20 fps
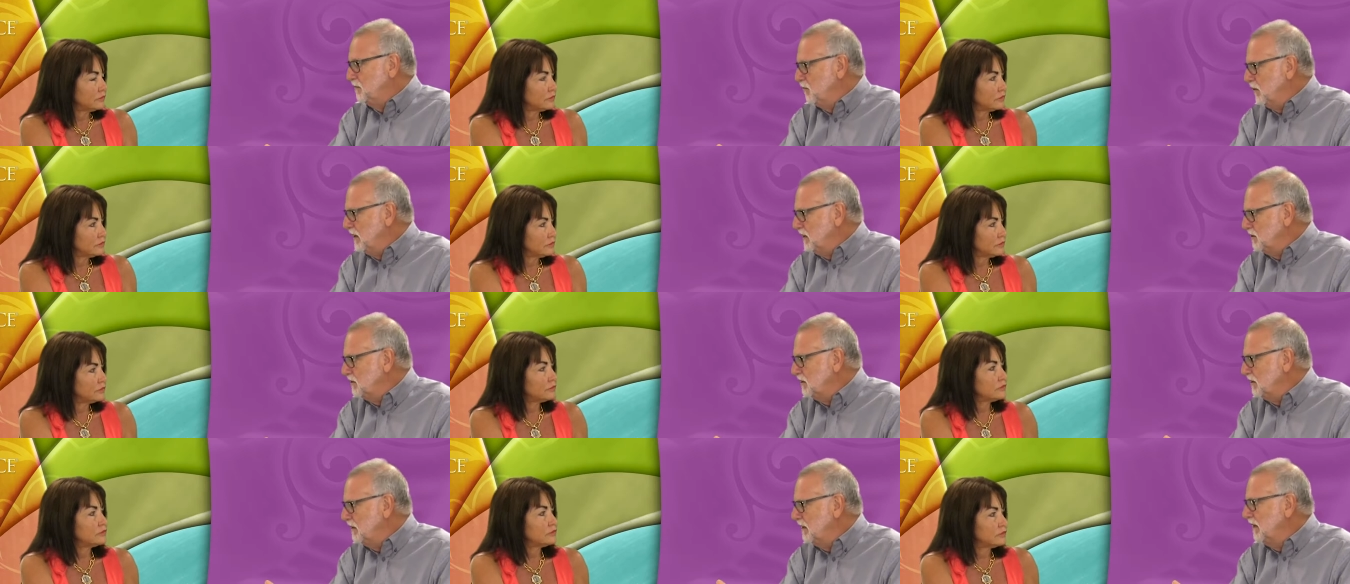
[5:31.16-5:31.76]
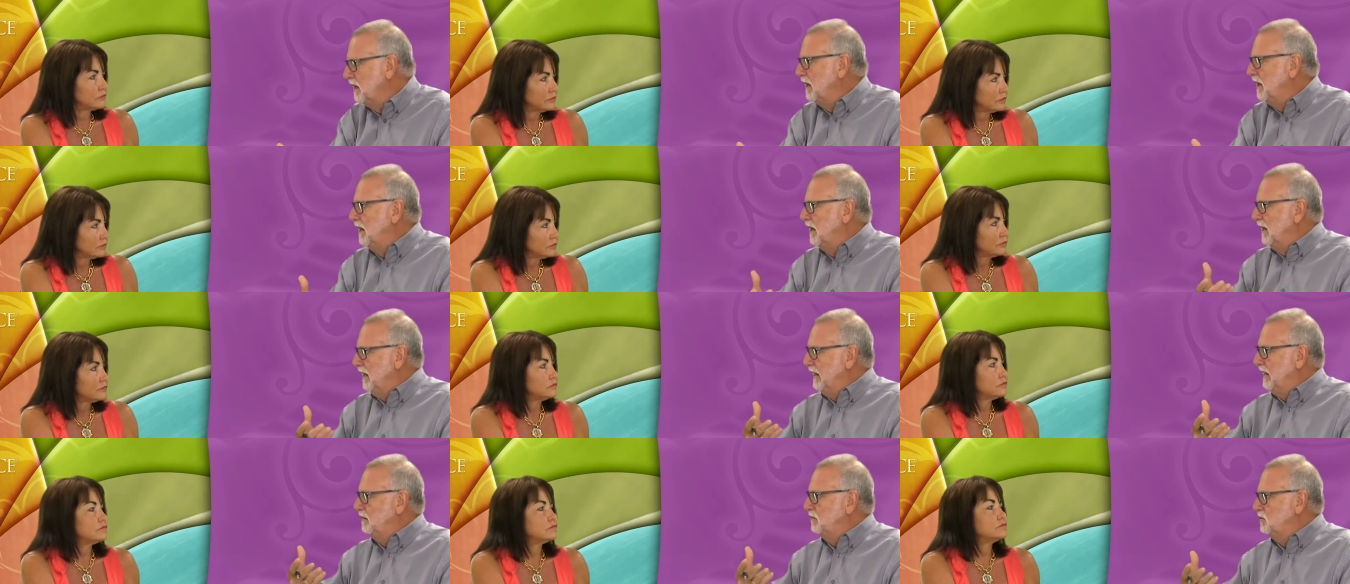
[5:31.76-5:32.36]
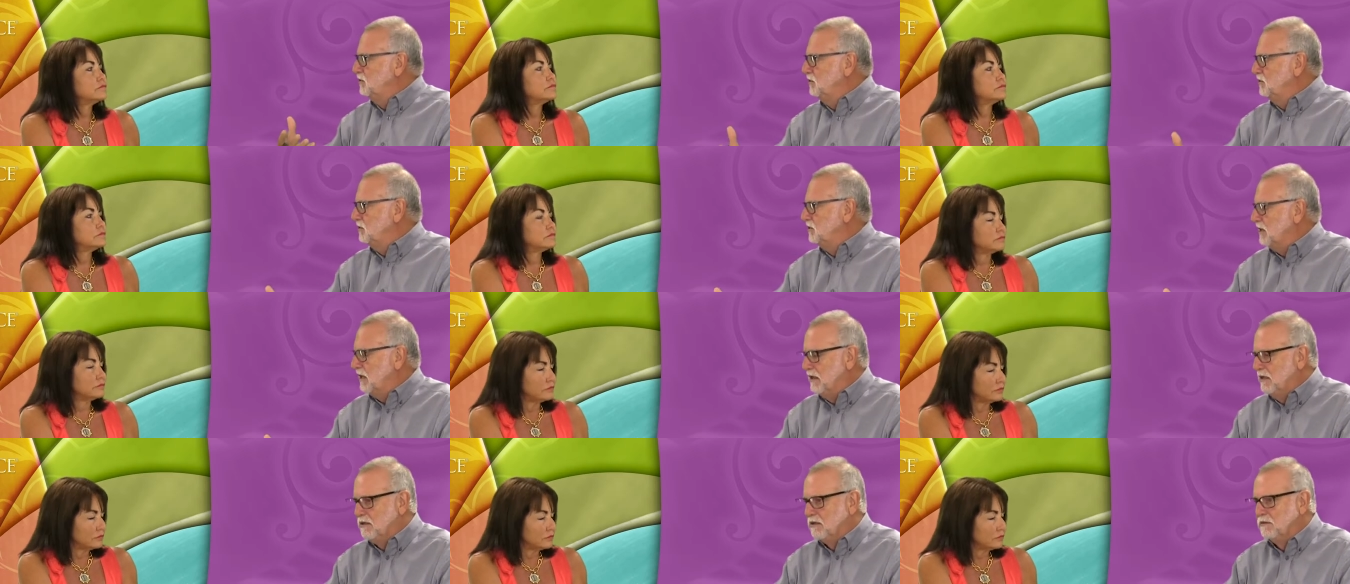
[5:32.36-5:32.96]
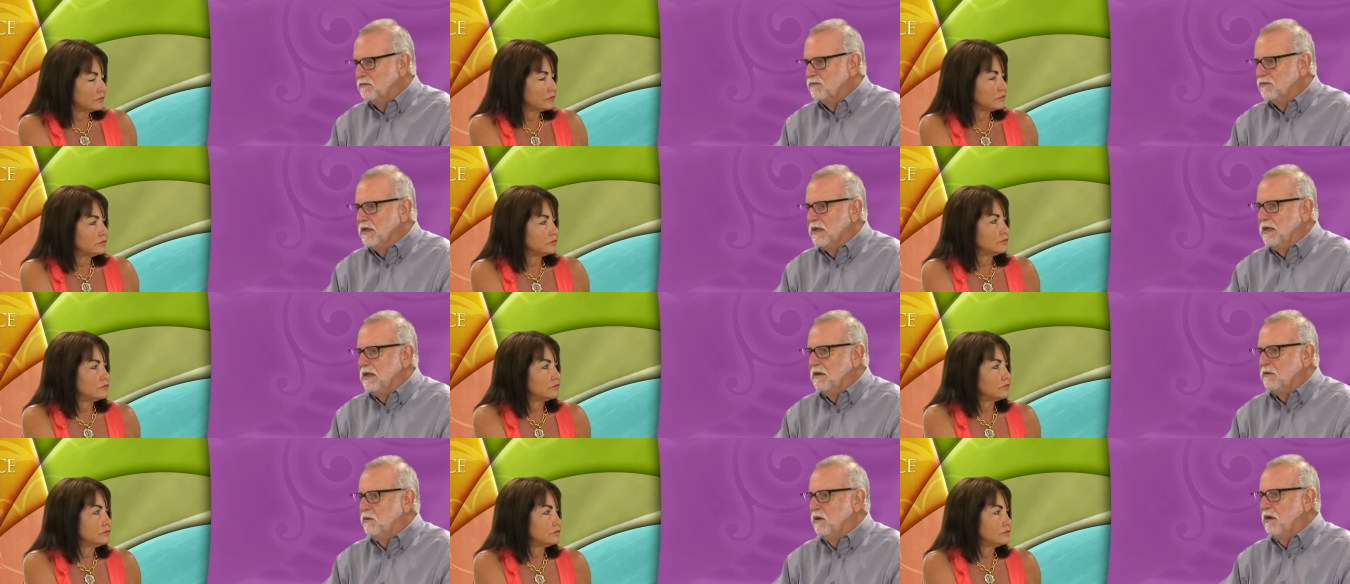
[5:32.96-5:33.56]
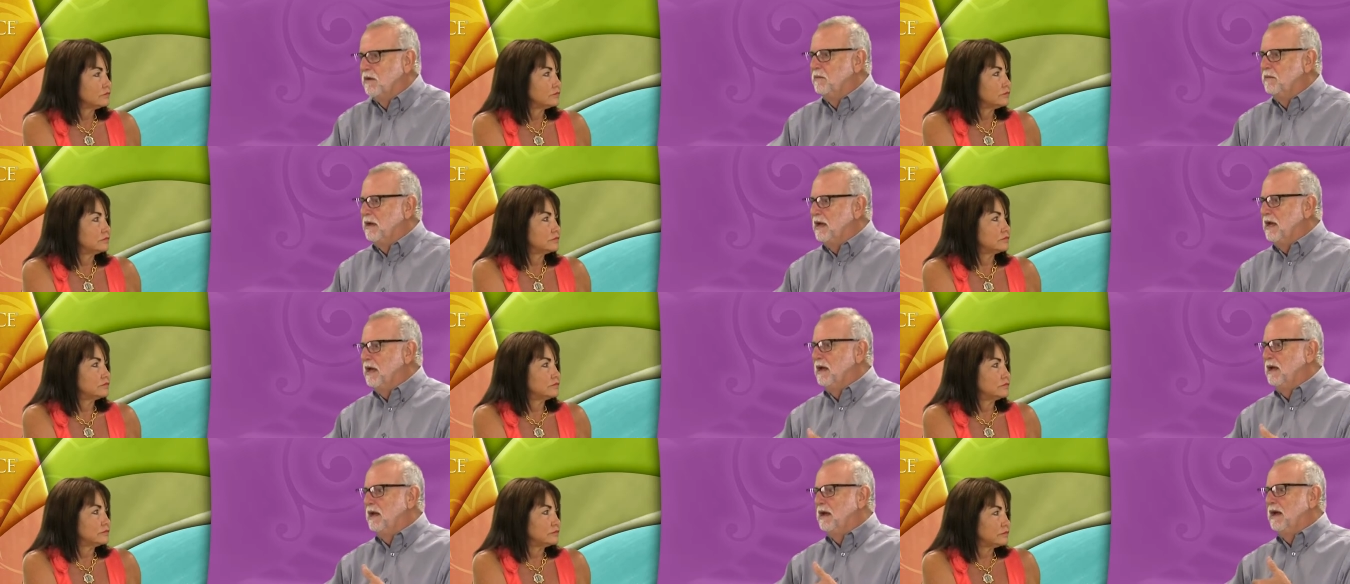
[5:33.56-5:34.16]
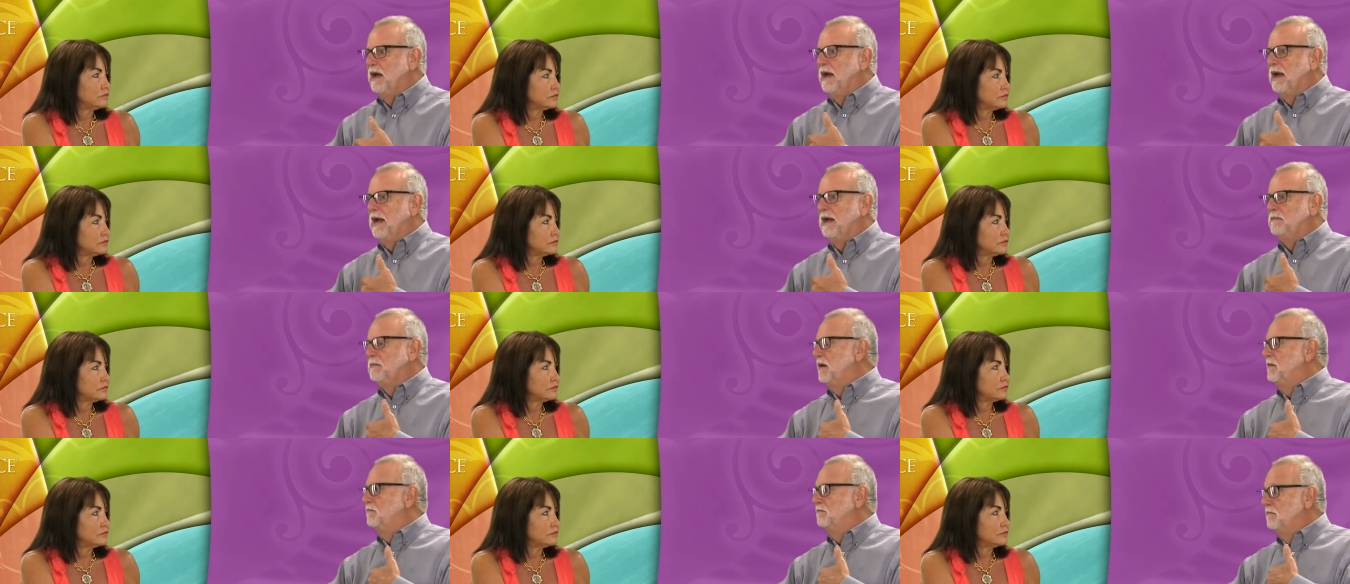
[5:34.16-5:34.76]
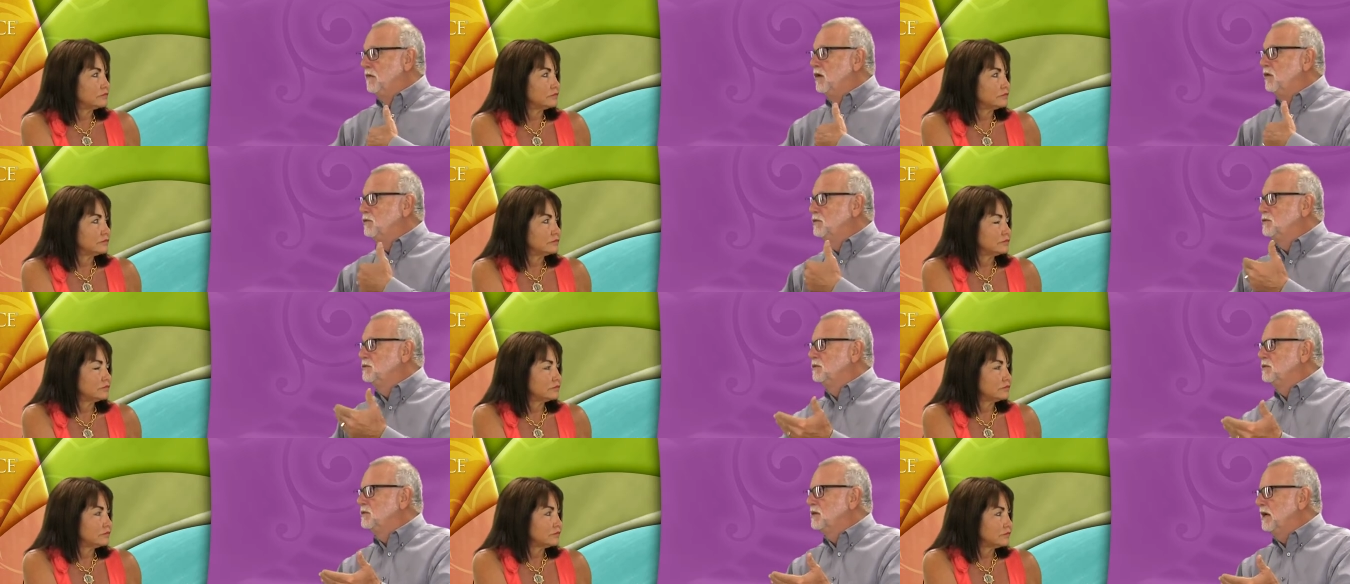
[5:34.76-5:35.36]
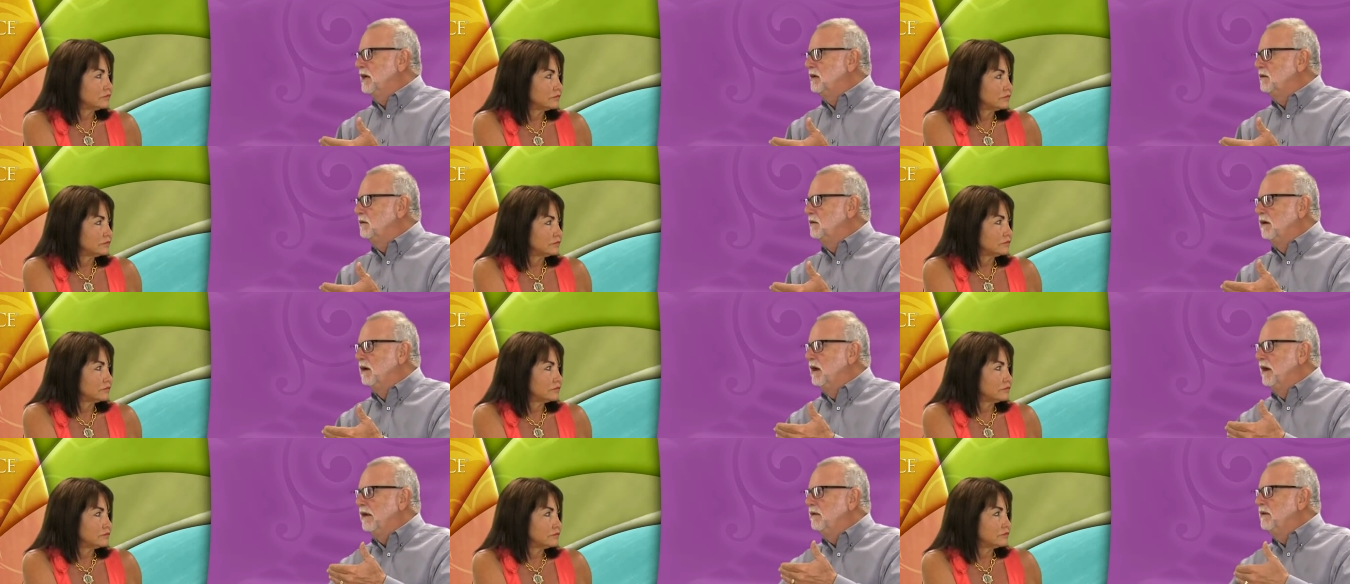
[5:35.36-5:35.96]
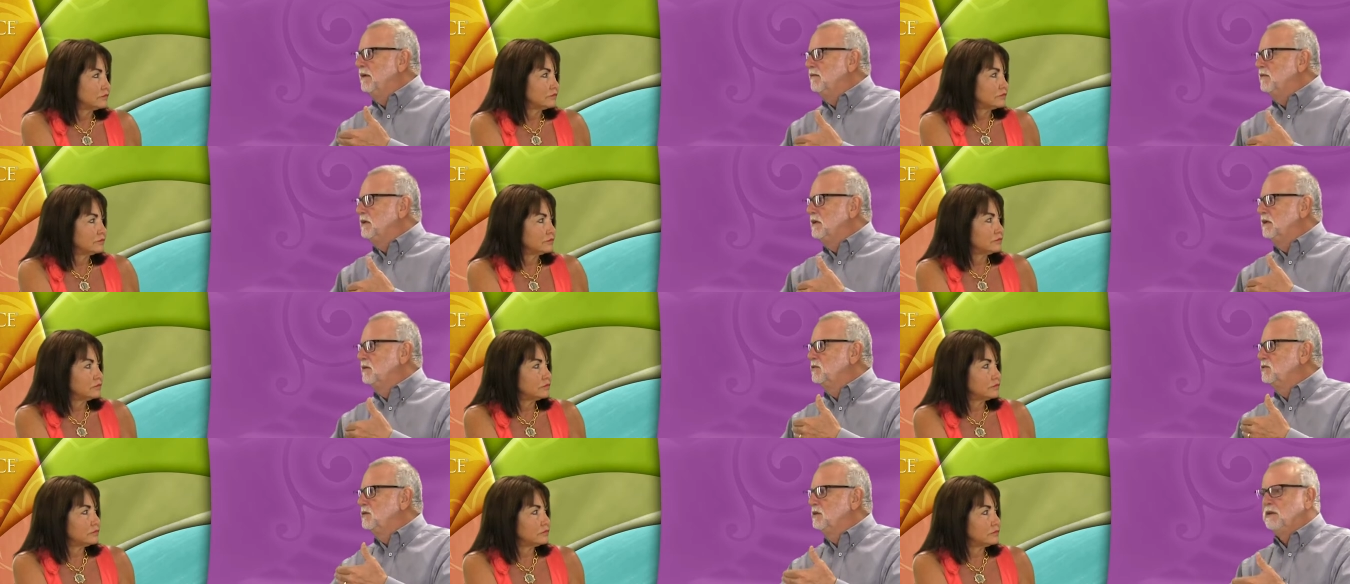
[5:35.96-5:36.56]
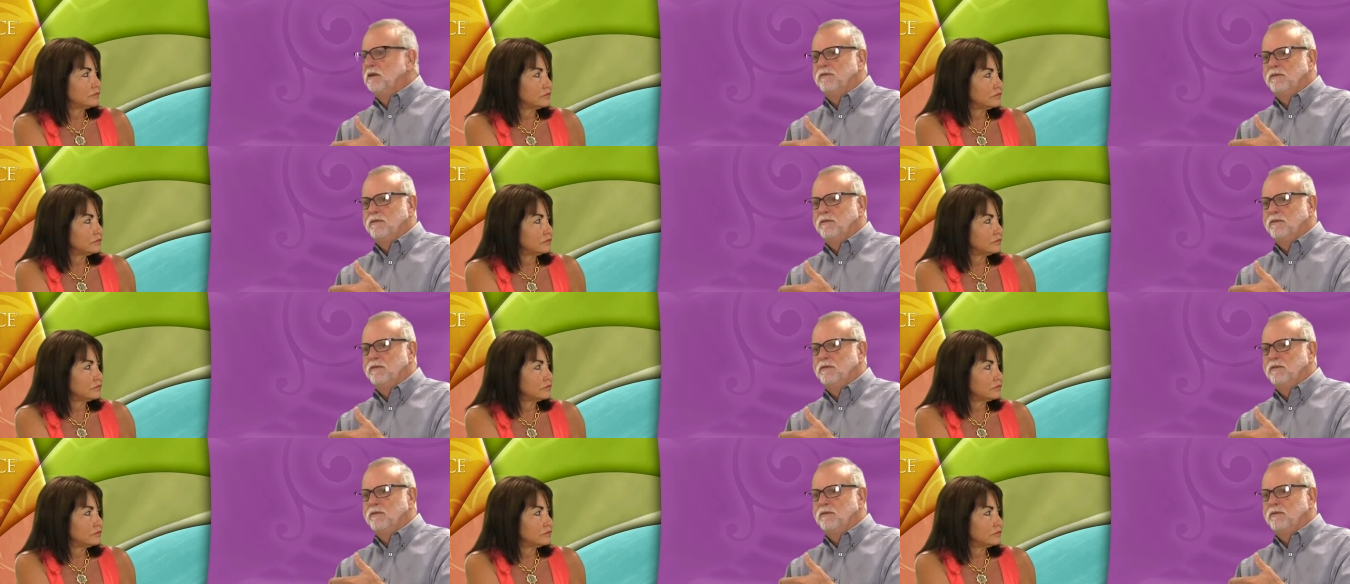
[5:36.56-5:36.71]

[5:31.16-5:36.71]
Speaker 1: depression, and I'm suicidal, when I'm at my most suicidal, I don't have the energy.